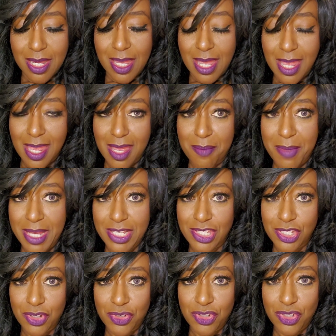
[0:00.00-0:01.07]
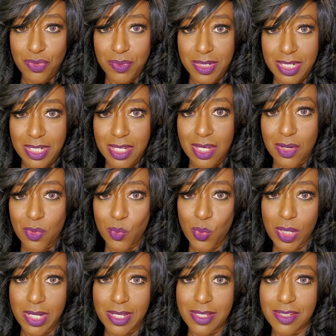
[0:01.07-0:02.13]
And my surgery
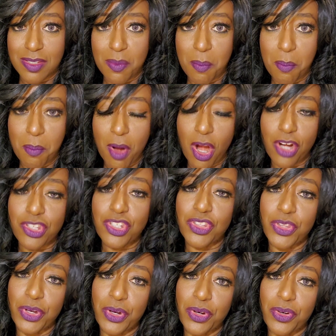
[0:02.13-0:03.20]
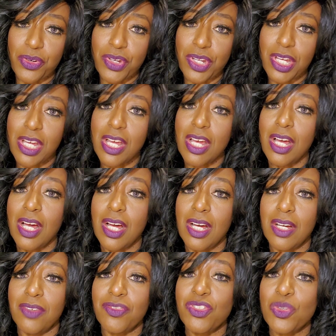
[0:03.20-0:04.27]
was March 3rd
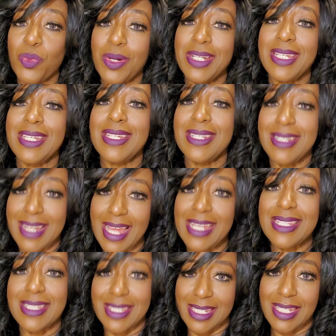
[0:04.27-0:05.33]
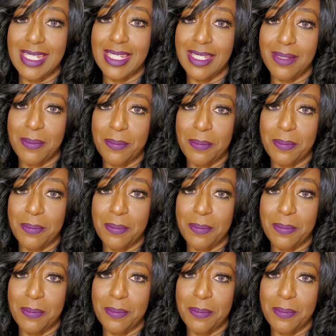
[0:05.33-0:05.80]
of 2019.